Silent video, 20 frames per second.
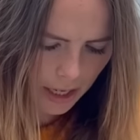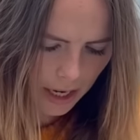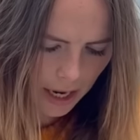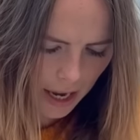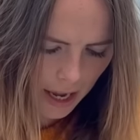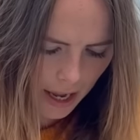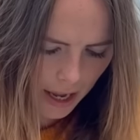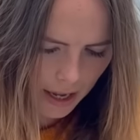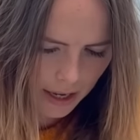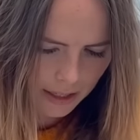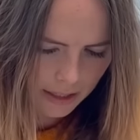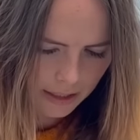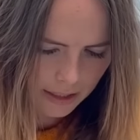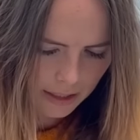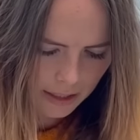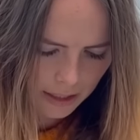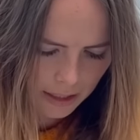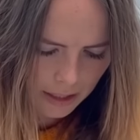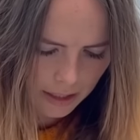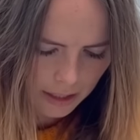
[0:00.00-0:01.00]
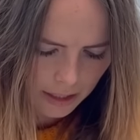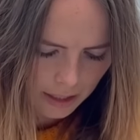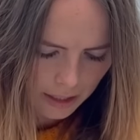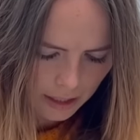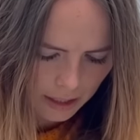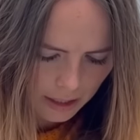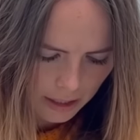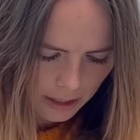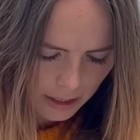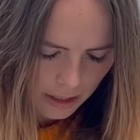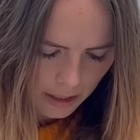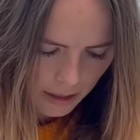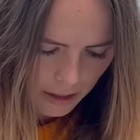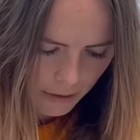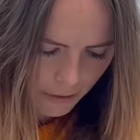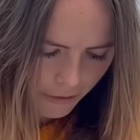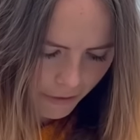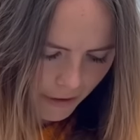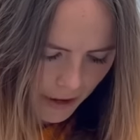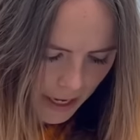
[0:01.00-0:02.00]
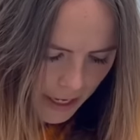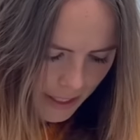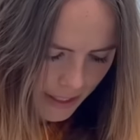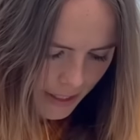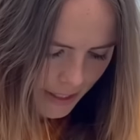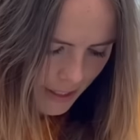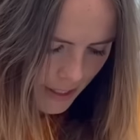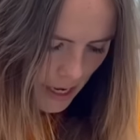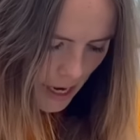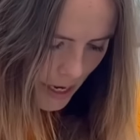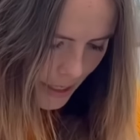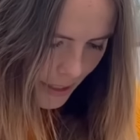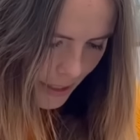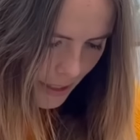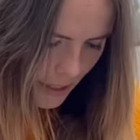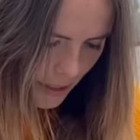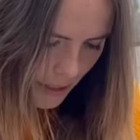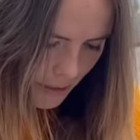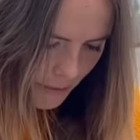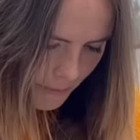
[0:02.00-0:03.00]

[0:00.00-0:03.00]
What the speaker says: had the fade set?